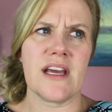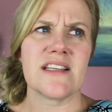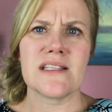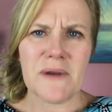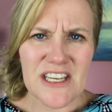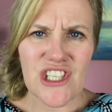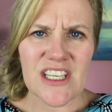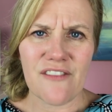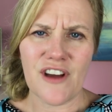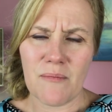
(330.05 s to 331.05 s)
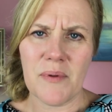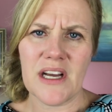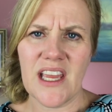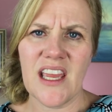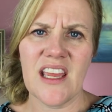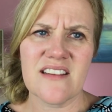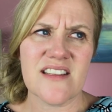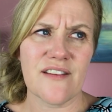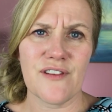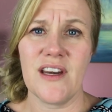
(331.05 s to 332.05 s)
especially if I'm buying
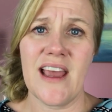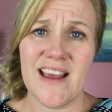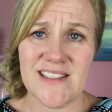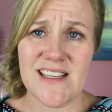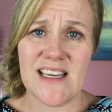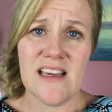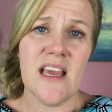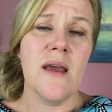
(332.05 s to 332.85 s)
stuff on Etsy,